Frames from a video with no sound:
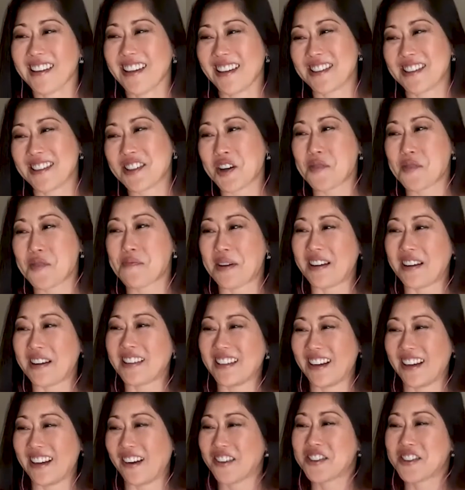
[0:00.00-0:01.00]
so,
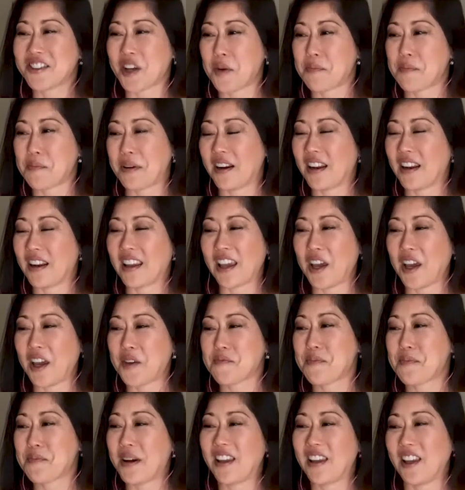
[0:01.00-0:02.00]
I saw Brett
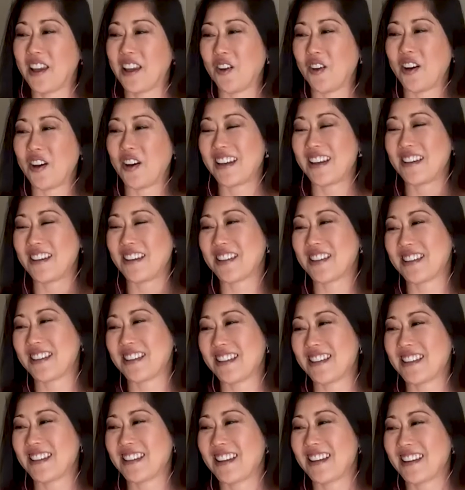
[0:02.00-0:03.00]
again, but,
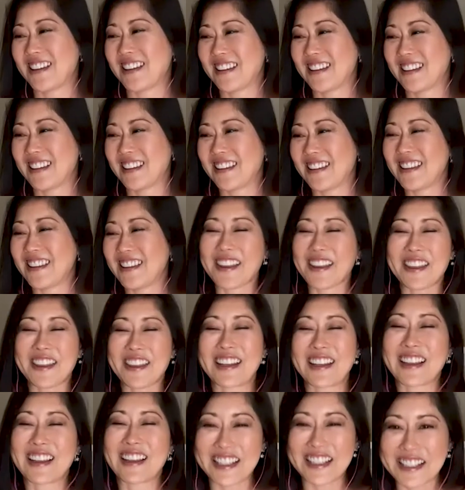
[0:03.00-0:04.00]

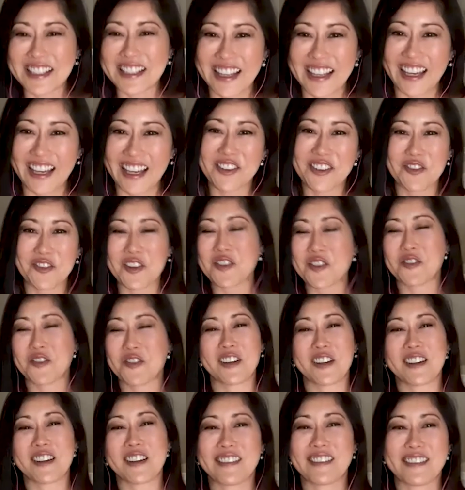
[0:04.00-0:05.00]
nothing clicked then. We
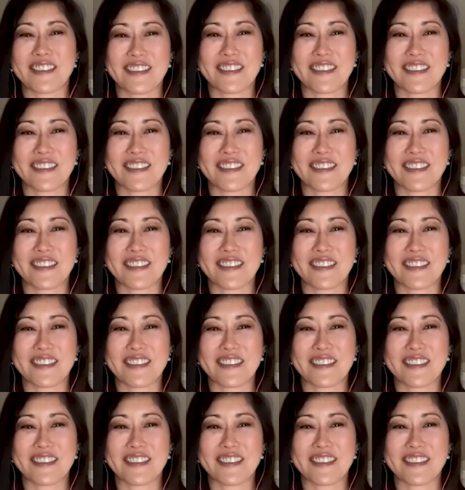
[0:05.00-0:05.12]
were,